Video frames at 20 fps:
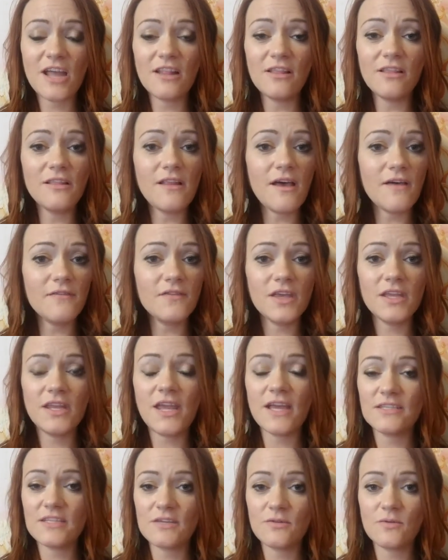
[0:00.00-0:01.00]
I love
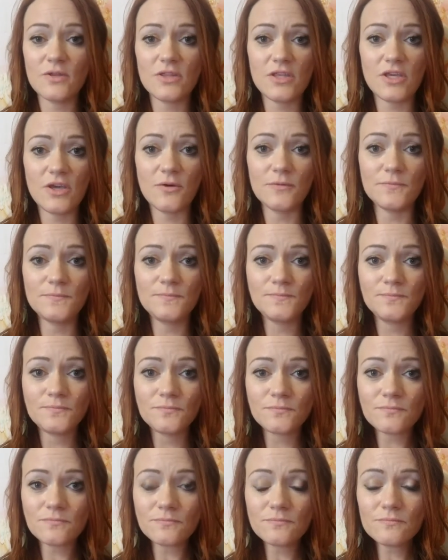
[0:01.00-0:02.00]
connecting with you.
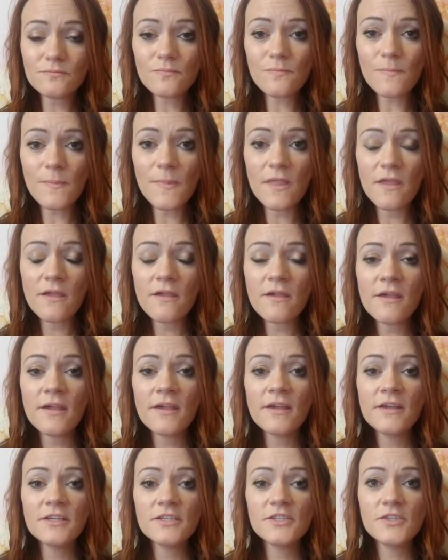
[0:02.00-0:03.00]

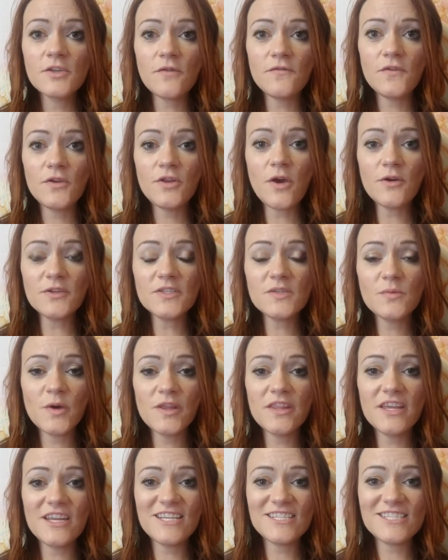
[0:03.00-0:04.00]
So if you know
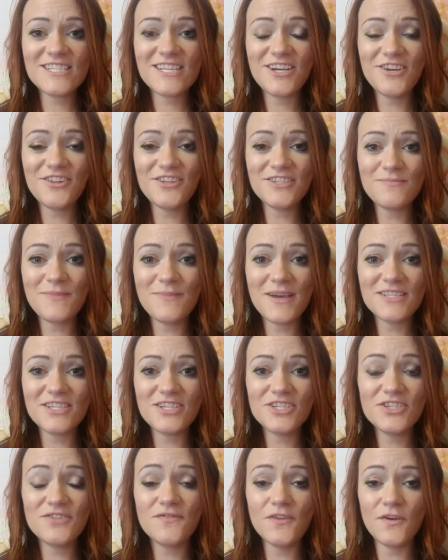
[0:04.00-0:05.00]
someone that needs to hear this
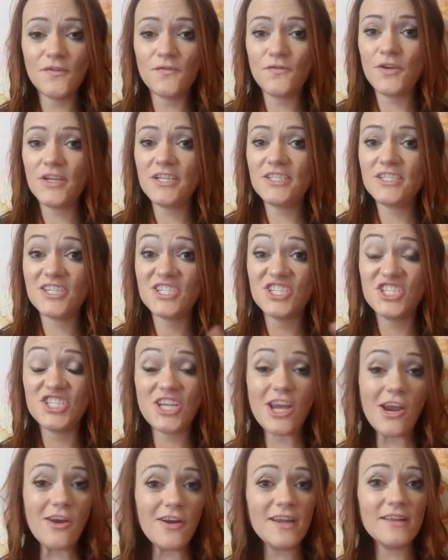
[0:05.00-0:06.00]
message, feel free to
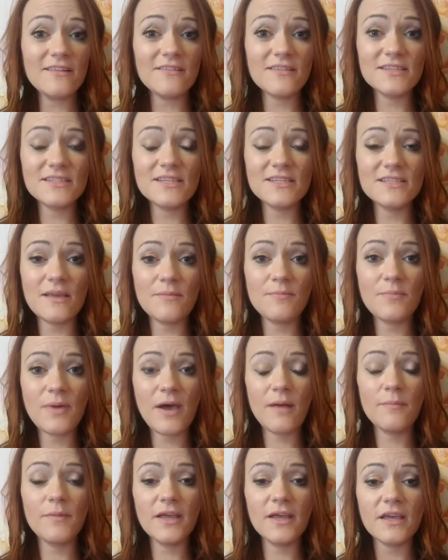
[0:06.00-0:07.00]
share it. This is a
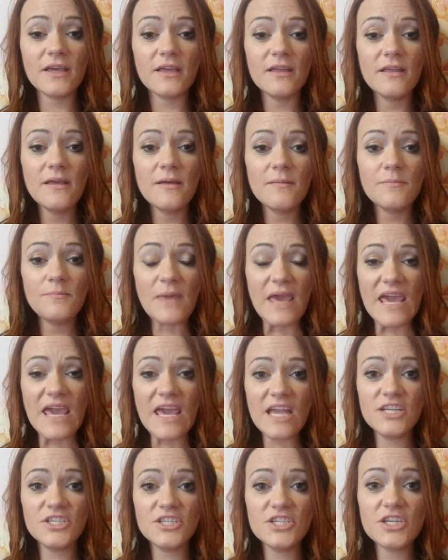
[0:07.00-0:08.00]
public
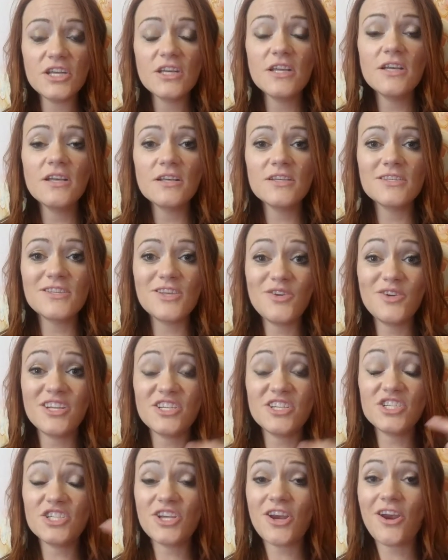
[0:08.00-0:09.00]
page, so you
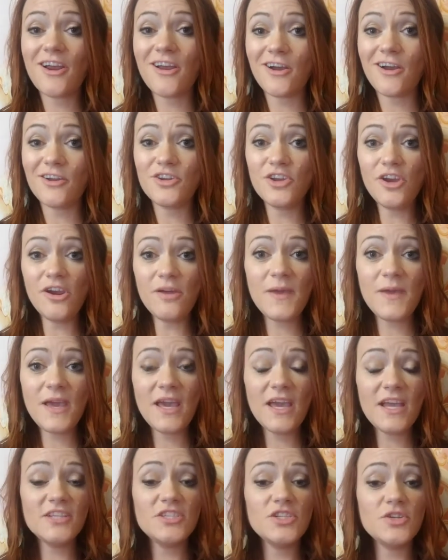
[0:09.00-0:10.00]
can share it on your
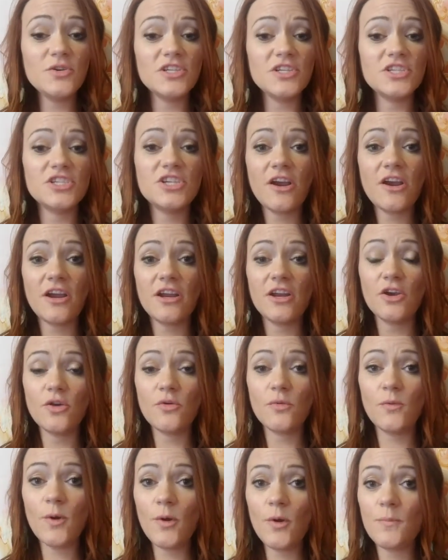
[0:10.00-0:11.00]
page, you can share it in a
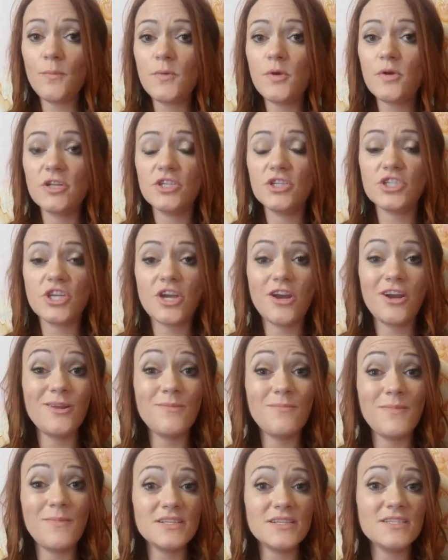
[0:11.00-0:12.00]
group, you can share it in
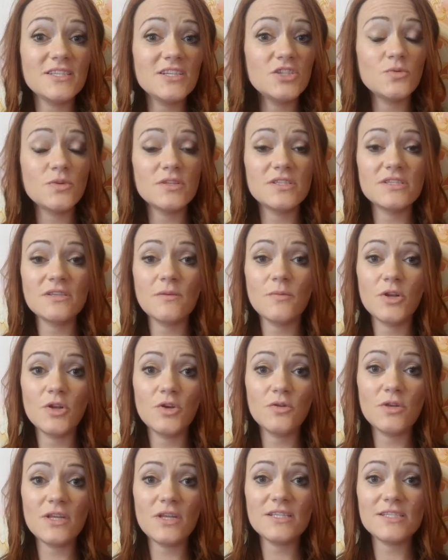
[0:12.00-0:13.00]
a message with someone
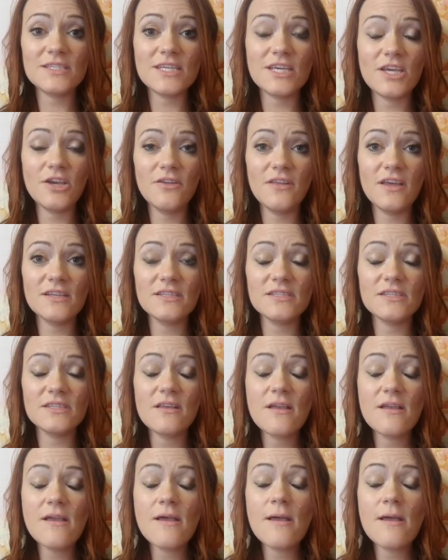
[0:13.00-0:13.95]
who needs to hear this.